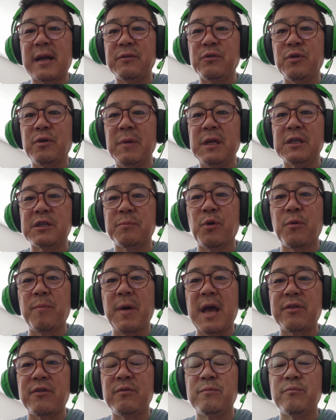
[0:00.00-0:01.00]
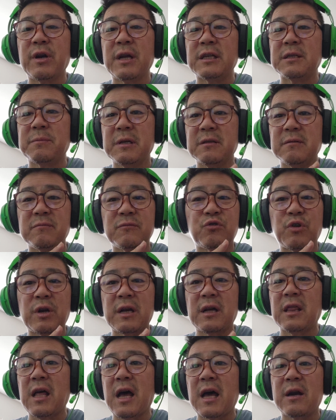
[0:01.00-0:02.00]
I know it means more bathroom breaks, but
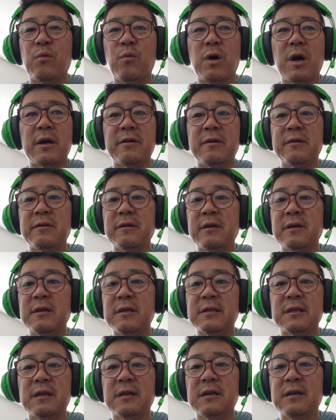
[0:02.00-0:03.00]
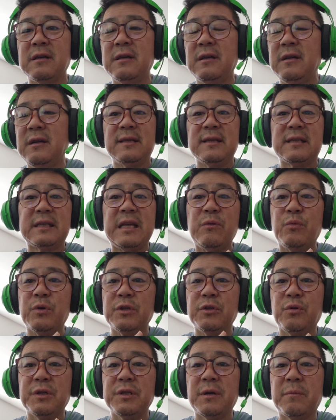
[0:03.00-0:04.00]
drink a lot of water because this heat will
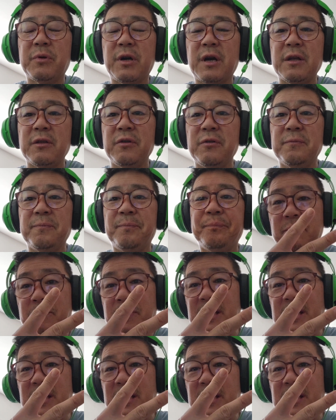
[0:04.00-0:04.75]
do a number on you.